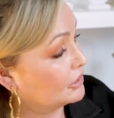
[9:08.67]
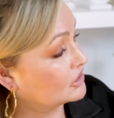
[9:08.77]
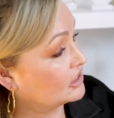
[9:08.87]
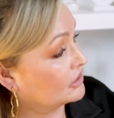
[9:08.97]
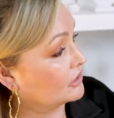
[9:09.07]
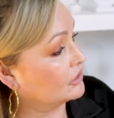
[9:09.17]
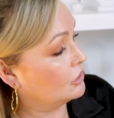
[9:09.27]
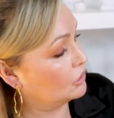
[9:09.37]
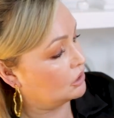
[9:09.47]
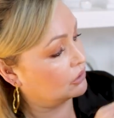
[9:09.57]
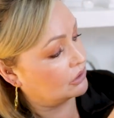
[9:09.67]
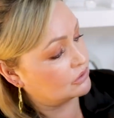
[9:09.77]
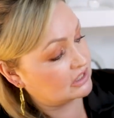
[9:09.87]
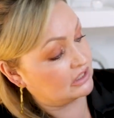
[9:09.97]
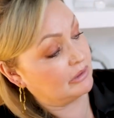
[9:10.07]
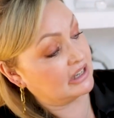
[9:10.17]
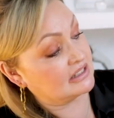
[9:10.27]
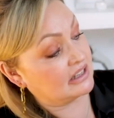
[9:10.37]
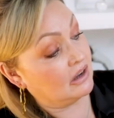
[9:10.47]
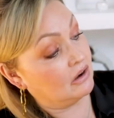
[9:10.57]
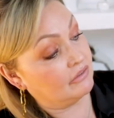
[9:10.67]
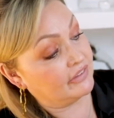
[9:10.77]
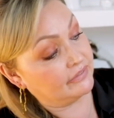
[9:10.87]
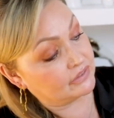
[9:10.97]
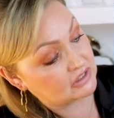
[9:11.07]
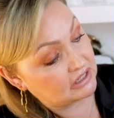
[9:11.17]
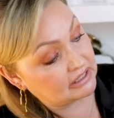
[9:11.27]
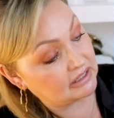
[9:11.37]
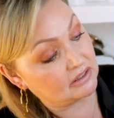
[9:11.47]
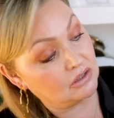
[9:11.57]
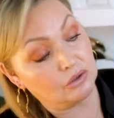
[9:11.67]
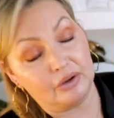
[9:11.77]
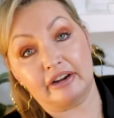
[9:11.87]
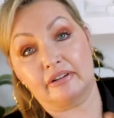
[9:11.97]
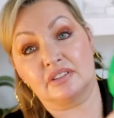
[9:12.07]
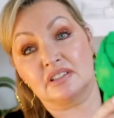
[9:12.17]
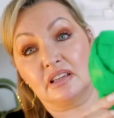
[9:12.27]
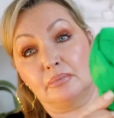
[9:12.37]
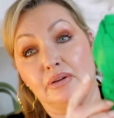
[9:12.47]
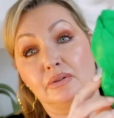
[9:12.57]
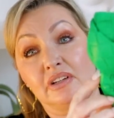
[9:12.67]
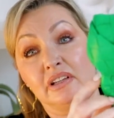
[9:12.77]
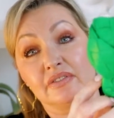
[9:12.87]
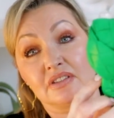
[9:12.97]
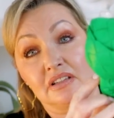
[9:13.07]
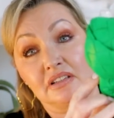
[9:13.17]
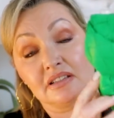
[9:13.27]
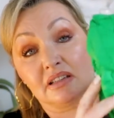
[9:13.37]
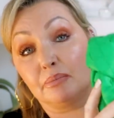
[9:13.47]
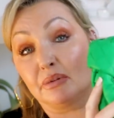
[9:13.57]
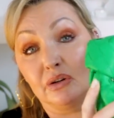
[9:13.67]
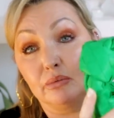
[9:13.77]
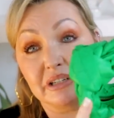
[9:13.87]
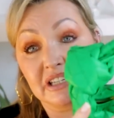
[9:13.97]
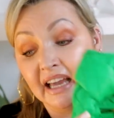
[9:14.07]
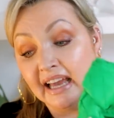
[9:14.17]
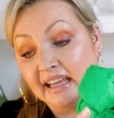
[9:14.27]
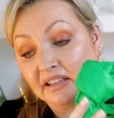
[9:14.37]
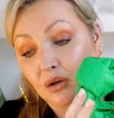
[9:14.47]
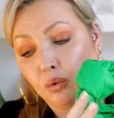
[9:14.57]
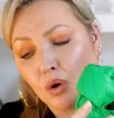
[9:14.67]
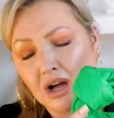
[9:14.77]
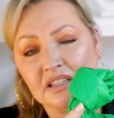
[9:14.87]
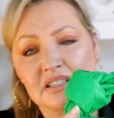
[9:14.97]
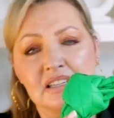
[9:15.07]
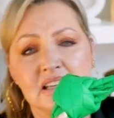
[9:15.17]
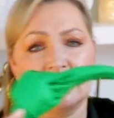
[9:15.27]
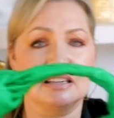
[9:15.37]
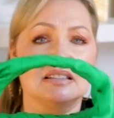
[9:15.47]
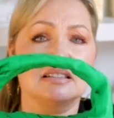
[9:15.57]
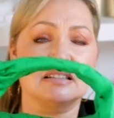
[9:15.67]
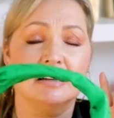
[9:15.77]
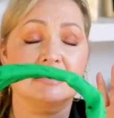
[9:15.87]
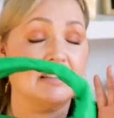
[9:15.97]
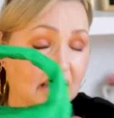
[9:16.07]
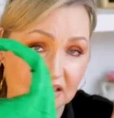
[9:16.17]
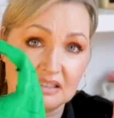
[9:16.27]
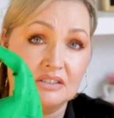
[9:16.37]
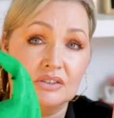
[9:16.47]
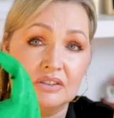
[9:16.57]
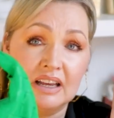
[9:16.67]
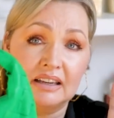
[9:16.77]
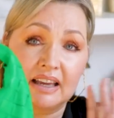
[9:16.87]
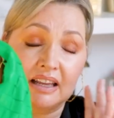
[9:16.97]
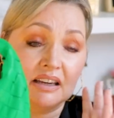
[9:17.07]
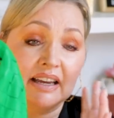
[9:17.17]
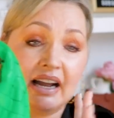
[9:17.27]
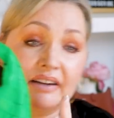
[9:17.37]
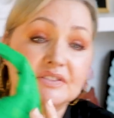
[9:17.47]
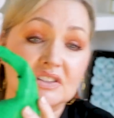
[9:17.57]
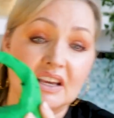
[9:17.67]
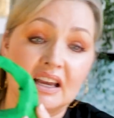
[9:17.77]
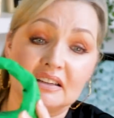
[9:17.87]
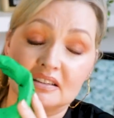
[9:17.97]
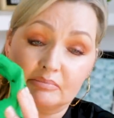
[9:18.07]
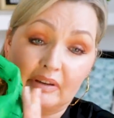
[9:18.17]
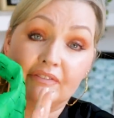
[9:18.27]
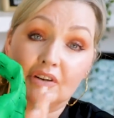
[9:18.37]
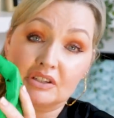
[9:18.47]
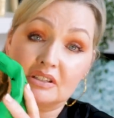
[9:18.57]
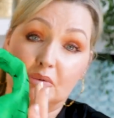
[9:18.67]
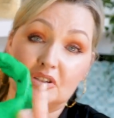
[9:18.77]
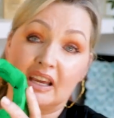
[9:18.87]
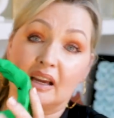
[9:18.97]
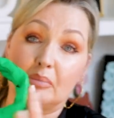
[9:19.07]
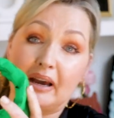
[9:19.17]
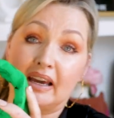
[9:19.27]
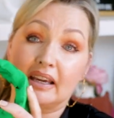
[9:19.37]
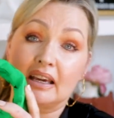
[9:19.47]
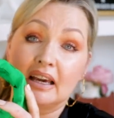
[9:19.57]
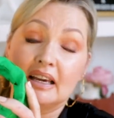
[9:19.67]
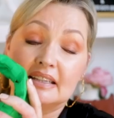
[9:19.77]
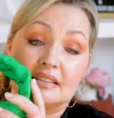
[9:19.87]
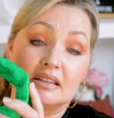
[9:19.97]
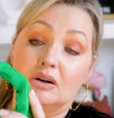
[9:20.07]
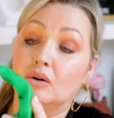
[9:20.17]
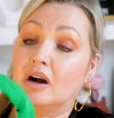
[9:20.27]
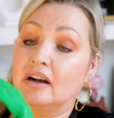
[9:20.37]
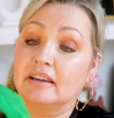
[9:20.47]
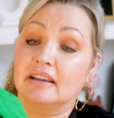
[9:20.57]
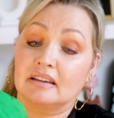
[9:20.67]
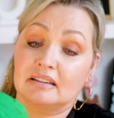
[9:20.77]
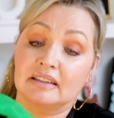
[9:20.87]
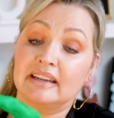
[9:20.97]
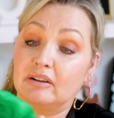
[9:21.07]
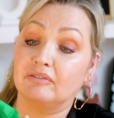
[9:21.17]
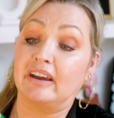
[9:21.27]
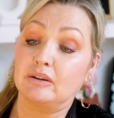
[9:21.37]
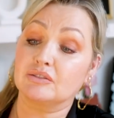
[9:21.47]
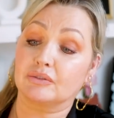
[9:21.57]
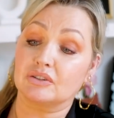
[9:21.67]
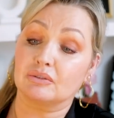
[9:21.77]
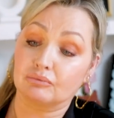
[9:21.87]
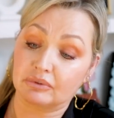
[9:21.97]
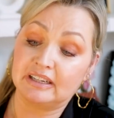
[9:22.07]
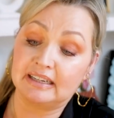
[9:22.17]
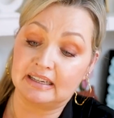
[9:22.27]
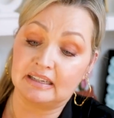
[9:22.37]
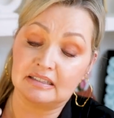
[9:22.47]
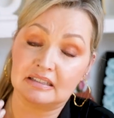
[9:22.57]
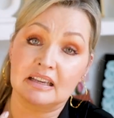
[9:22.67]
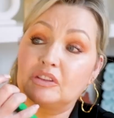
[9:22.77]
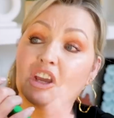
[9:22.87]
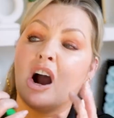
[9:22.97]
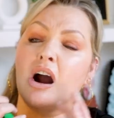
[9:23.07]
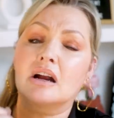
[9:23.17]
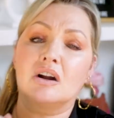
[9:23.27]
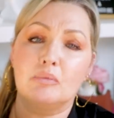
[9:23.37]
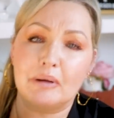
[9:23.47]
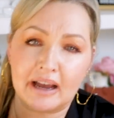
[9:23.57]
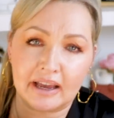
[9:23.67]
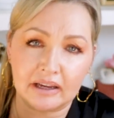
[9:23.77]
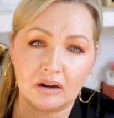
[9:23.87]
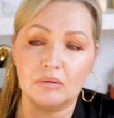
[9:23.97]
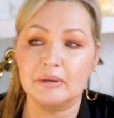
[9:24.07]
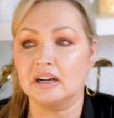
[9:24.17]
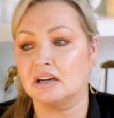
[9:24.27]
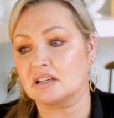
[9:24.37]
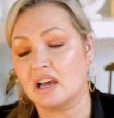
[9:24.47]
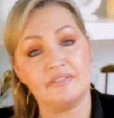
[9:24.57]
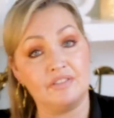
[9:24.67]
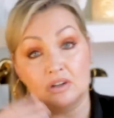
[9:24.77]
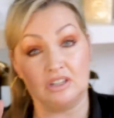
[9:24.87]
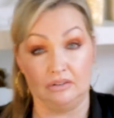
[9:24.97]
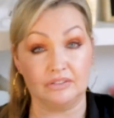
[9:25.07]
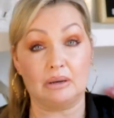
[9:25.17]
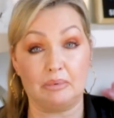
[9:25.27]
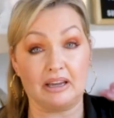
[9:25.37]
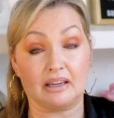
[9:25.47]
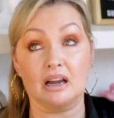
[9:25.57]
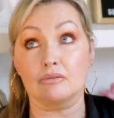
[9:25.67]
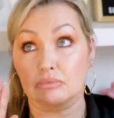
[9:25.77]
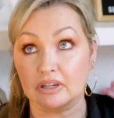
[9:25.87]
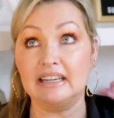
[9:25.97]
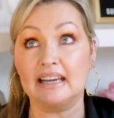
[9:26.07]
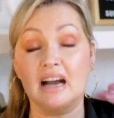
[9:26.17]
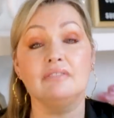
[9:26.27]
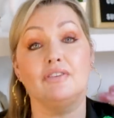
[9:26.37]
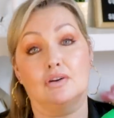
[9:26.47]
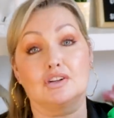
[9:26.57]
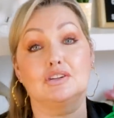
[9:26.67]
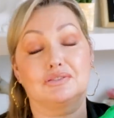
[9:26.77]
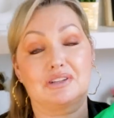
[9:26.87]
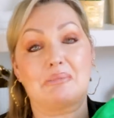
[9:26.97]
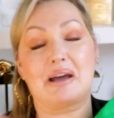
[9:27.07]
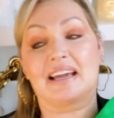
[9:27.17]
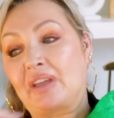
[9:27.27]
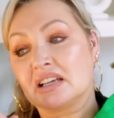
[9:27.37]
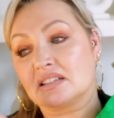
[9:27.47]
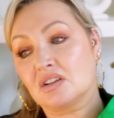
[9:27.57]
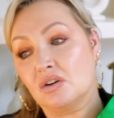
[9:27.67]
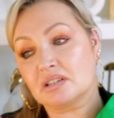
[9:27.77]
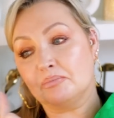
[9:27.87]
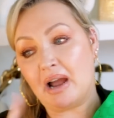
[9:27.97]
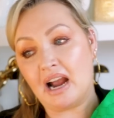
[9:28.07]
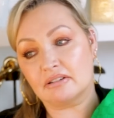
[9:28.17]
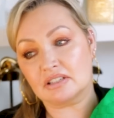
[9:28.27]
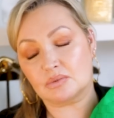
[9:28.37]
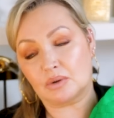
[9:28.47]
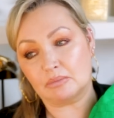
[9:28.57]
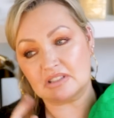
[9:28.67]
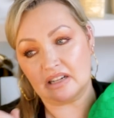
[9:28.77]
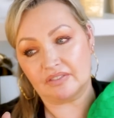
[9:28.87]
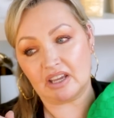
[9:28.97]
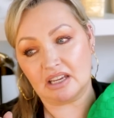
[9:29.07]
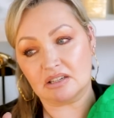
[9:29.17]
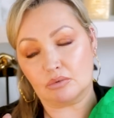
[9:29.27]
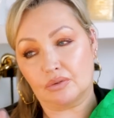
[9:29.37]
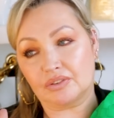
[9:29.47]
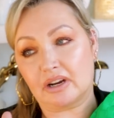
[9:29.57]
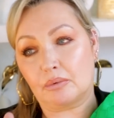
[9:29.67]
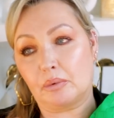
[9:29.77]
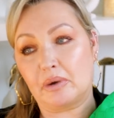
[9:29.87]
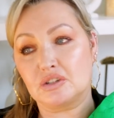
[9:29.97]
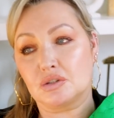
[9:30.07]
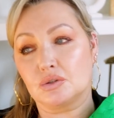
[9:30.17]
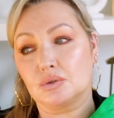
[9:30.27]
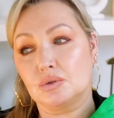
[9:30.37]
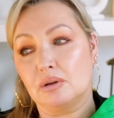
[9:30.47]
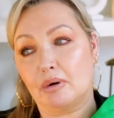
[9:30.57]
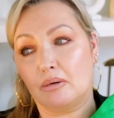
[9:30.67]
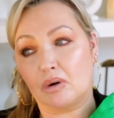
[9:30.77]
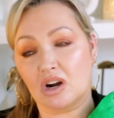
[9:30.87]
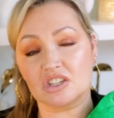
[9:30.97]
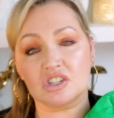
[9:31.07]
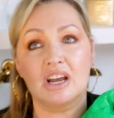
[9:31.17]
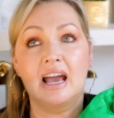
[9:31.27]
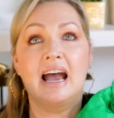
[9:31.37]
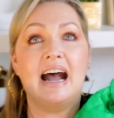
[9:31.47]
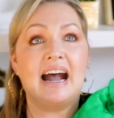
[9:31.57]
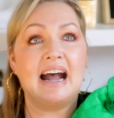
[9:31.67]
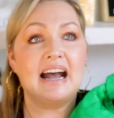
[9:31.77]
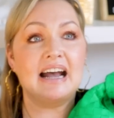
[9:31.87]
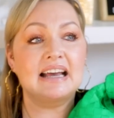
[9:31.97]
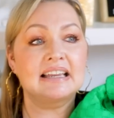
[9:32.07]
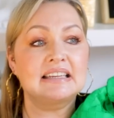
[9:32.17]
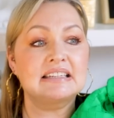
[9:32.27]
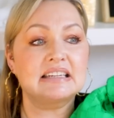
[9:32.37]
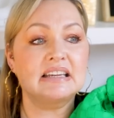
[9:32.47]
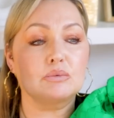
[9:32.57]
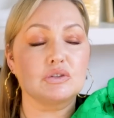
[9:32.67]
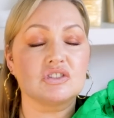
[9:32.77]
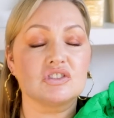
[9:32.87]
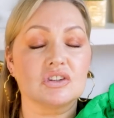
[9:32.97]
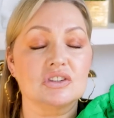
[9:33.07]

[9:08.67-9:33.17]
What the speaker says: but there are no logos. You might say, oh Viv, there's a little logo here on the zip. Who can even see the zip? Nobody. The quality is second to none. Again, I have to say, this is my first Bottega bag, so I can now vouch for it. It really is. The Arco bag, oh my God, I have fallen in love with that bag. I really have fallen in love with that bag. I saw it in Paris when myself and Katie were over there. We went to Le Bon Marche, and it was